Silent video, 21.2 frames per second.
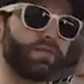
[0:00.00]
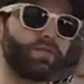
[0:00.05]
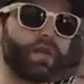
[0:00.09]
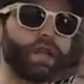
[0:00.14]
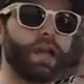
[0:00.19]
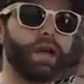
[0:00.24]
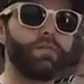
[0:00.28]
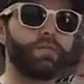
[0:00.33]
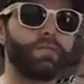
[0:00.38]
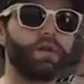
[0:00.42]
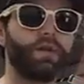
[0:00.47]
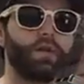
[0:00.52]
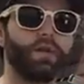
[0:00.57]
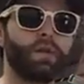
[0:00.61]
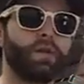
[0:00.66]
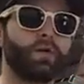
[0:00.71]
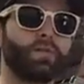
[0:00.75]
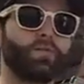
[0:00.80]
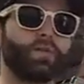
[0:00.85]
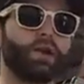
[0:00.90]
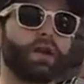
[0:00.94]
Okay, come
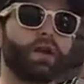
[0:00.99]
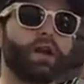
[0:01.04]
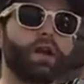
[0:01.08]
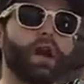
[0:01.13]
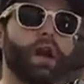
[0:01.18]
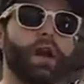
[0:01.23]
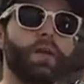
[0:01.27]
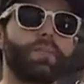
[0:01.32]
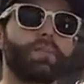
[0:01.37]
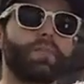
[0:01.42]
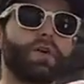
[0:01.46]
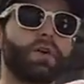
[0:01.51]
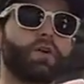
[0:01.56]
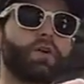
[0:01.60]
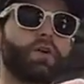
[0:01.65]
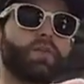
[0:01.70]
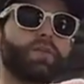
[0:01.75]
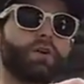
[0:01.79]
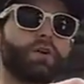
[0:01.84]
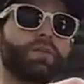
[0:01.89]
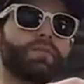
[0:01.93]
out of the flame,
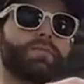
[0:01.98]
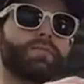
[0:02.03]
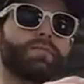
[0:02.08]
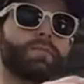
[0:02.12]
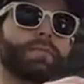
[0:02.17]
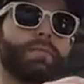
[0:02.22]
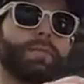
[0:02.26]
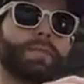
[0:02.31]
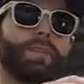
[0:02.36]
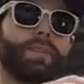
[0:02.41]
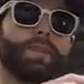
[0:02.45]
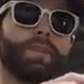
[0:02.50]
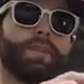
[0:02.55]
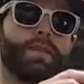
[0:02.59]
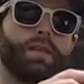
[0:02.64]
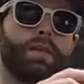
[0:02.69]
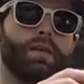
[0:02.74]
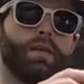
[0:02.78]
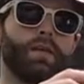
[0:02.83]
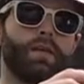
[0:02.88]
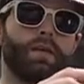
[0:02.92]
bring it up and
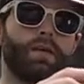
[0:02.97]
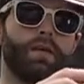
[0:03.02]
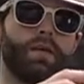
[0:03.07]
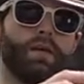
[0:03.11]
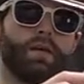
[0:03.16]
over,